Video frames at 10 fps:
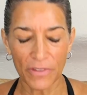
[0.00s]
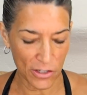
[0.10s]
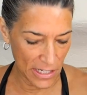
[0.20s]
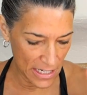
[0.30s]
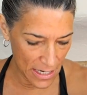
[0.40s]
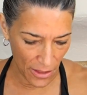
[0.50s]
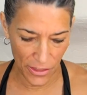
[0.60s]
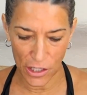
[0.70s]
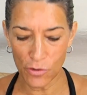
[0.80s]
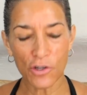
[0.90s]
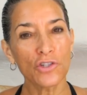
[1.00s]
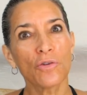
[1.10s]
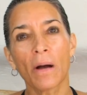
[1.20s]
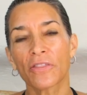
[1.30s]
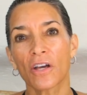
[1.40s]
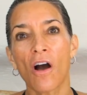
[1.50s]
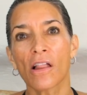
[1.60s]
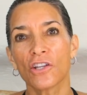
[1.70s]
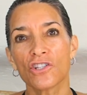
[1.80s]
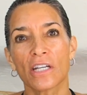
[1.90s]
there's nothing you can do about the
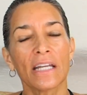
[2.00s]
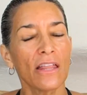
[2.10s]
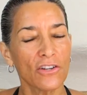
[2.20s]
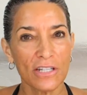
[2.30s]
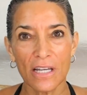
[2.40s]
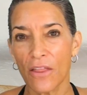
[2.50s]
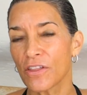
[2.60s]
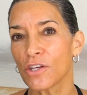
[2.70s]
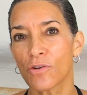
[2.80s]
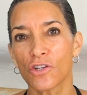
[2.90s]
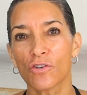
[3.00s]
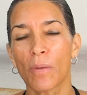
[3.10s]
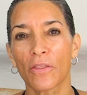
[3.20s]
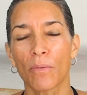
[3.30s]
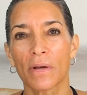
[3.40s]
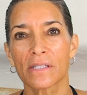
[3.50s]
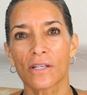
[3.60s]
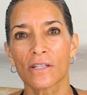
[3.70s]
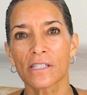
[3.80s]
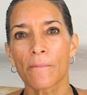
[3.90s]
collagen, and there's nothing you can do about the
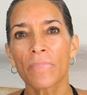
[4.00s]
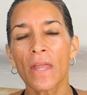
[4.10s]
muscles.